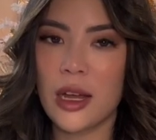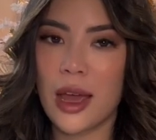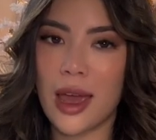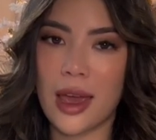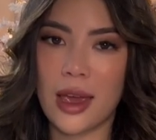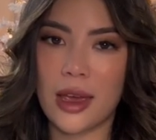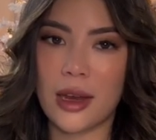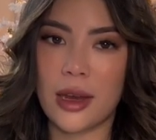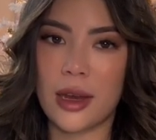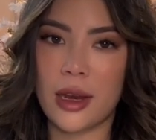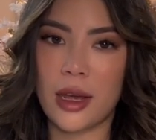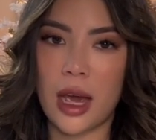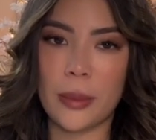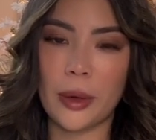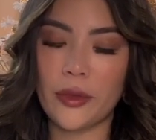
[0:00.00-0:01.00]
and
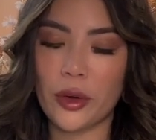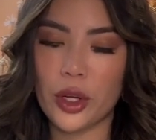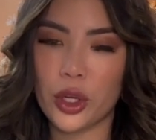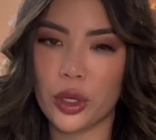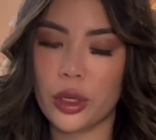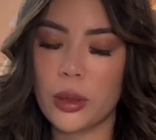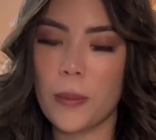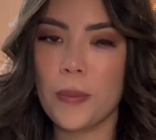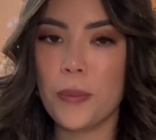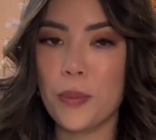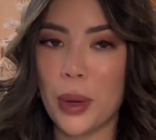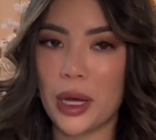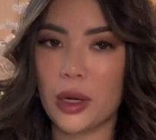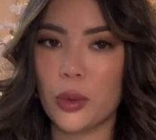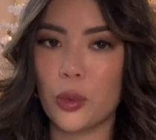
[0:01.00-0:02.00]
I'm not very good,
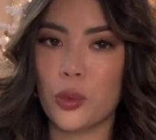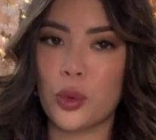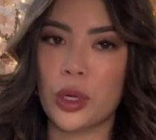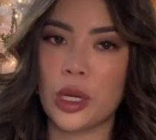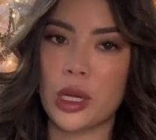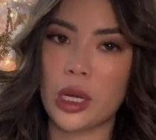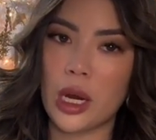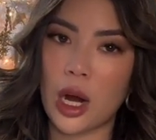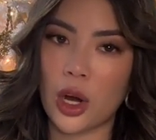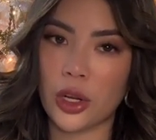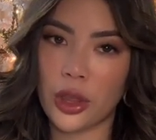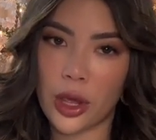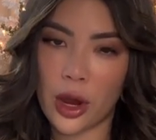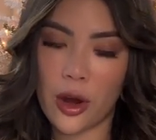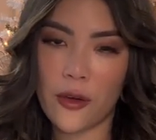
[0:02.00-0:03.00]
but we are
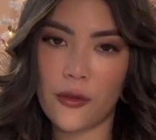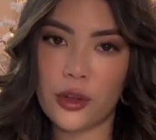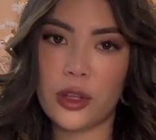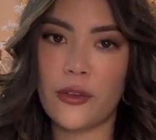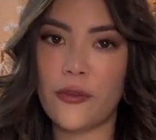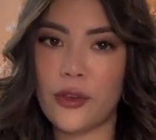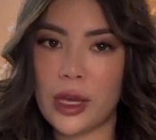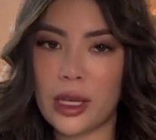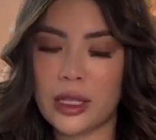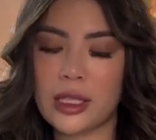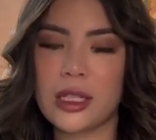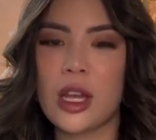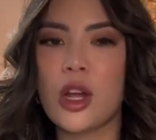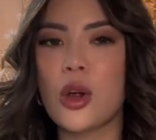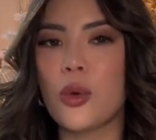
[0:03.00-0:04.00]
there for the fits.